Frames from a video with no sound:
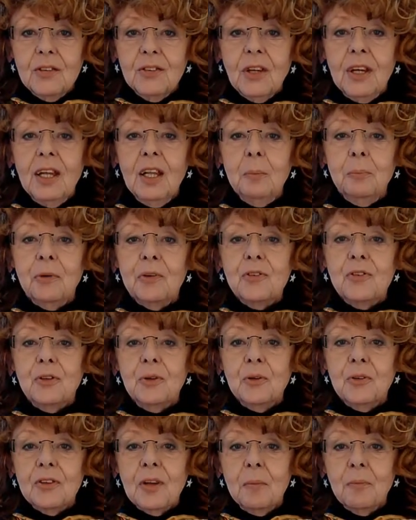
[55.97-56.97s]
to help us
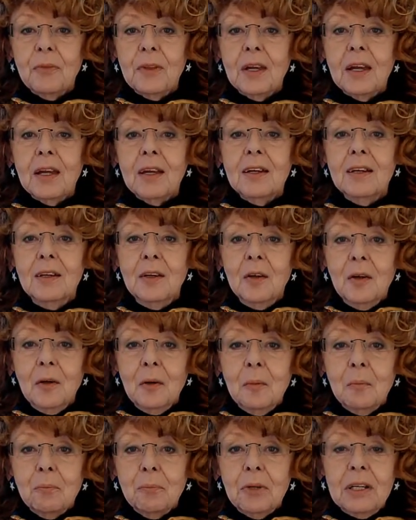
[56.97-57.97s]
do something
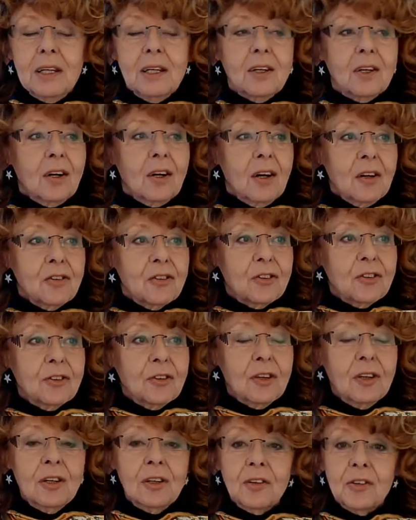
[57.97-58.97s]
pretty gosh
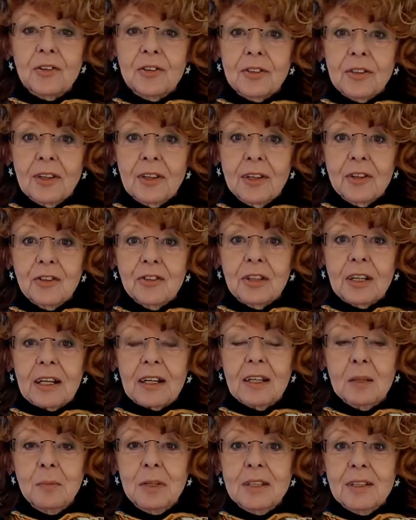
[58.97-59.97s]
darned
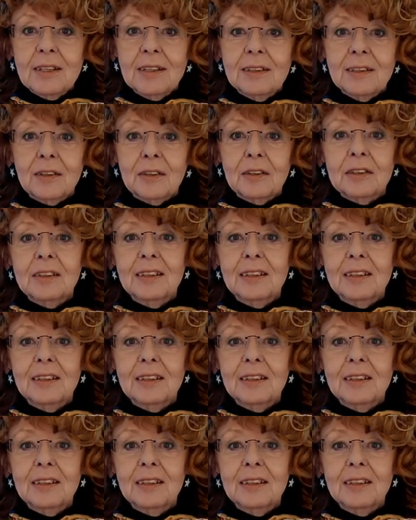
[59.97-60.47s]
astonishing, let me tell you.